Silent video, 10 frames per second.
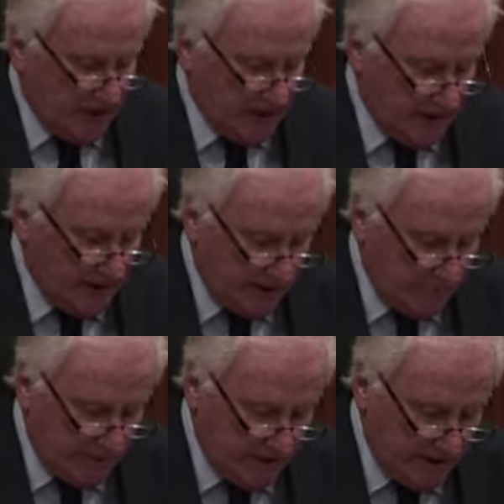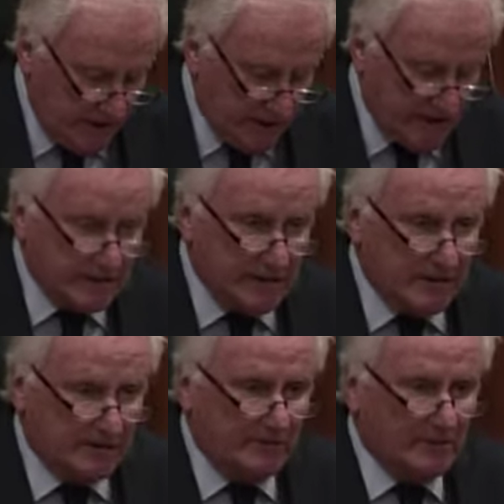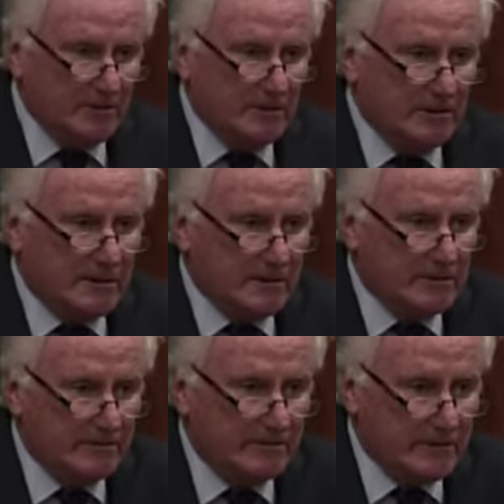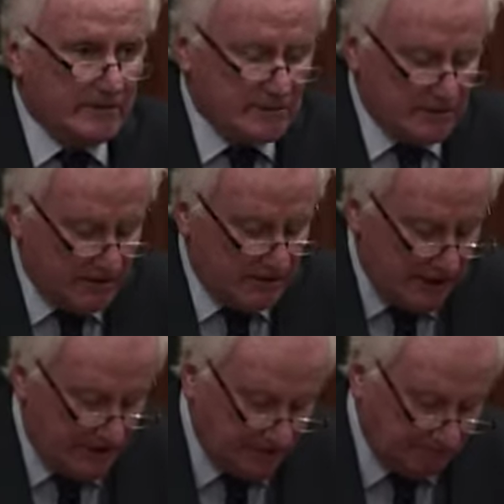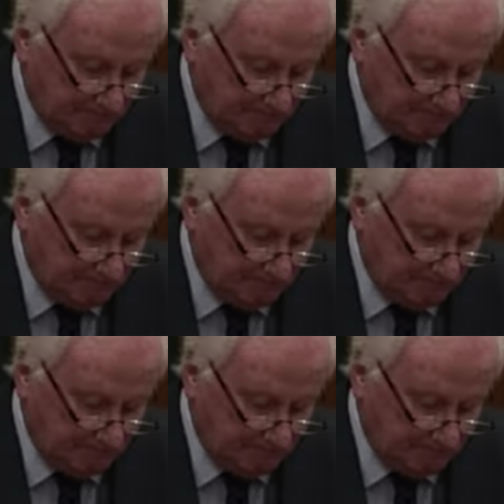occurred between 1994 and 2008.